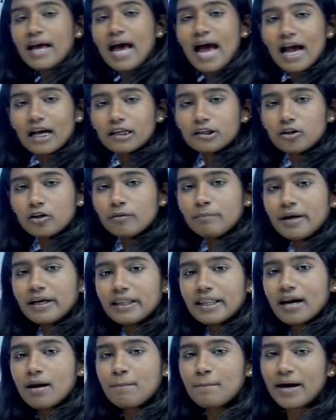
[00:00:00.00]
the axon
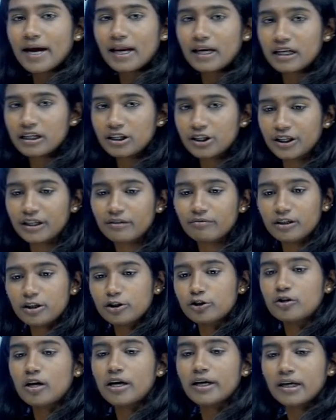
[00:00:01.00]
part, there are myelin sheath which
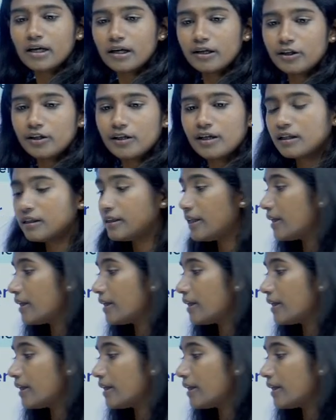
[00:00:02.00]
is not continuous.